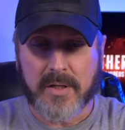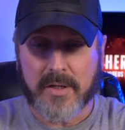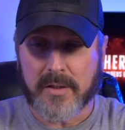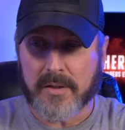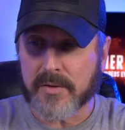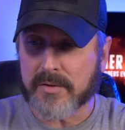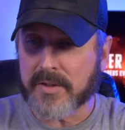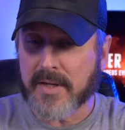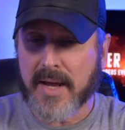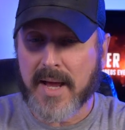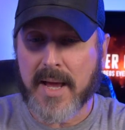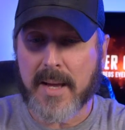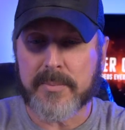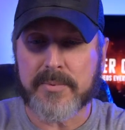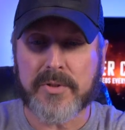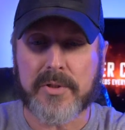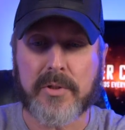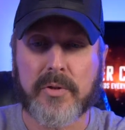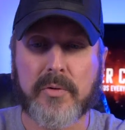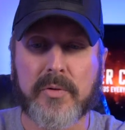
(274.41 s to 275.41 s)
Looks
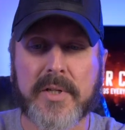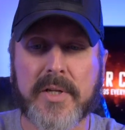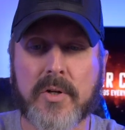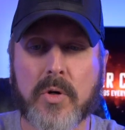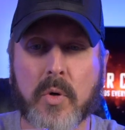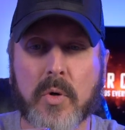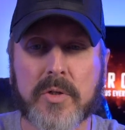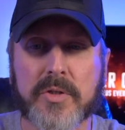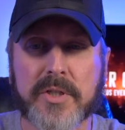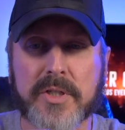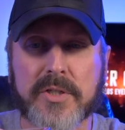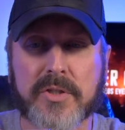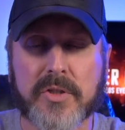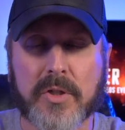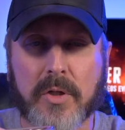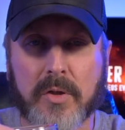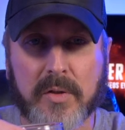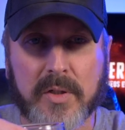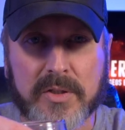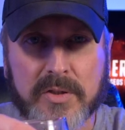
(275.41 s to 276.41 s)
absolutely gorgeous.
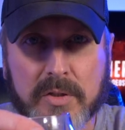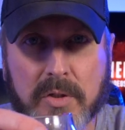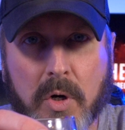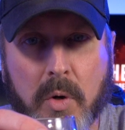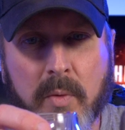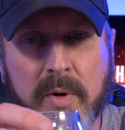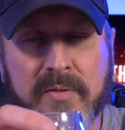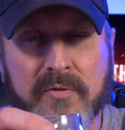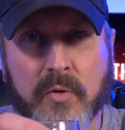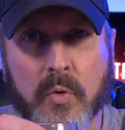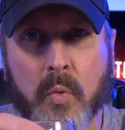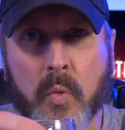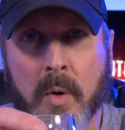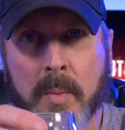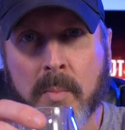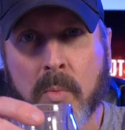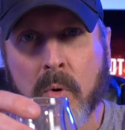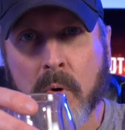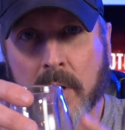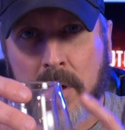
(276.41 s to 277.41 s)
So let's go in for one
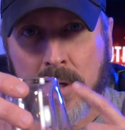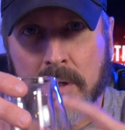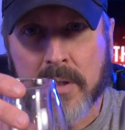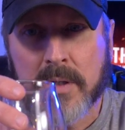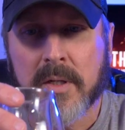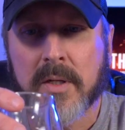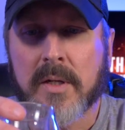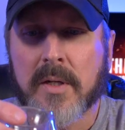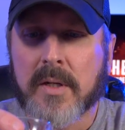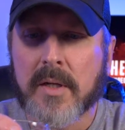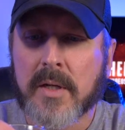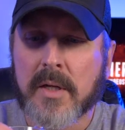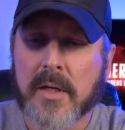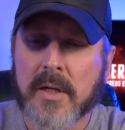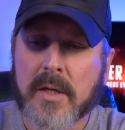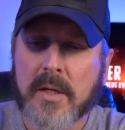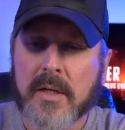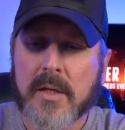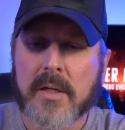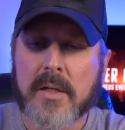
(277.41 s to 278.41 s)
more
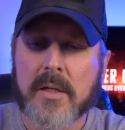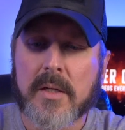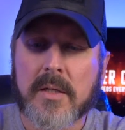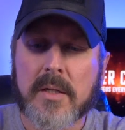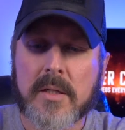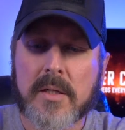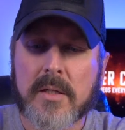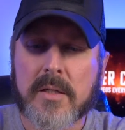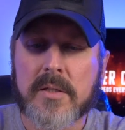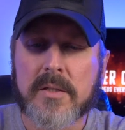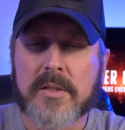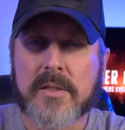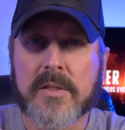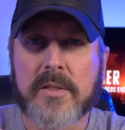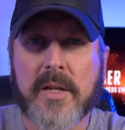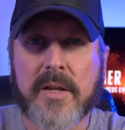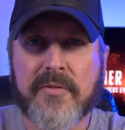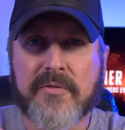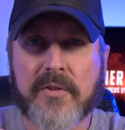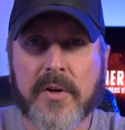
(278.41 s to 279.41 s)

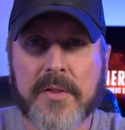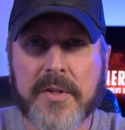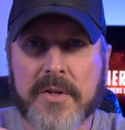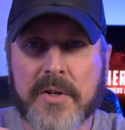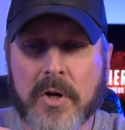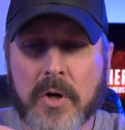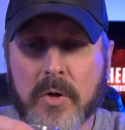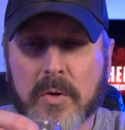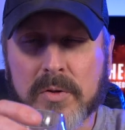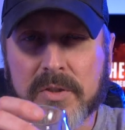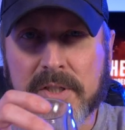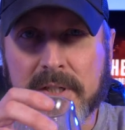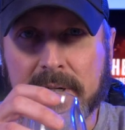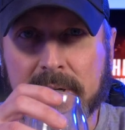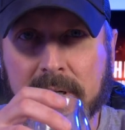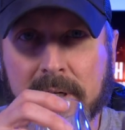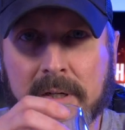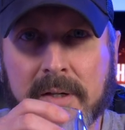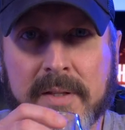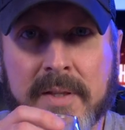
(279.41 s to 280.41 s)
sniff on the nose
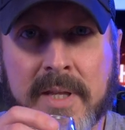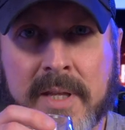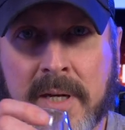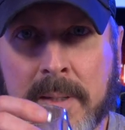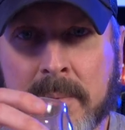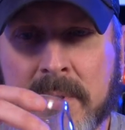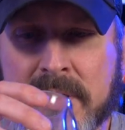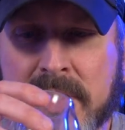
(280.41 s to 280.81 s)
here, and then I'm gonna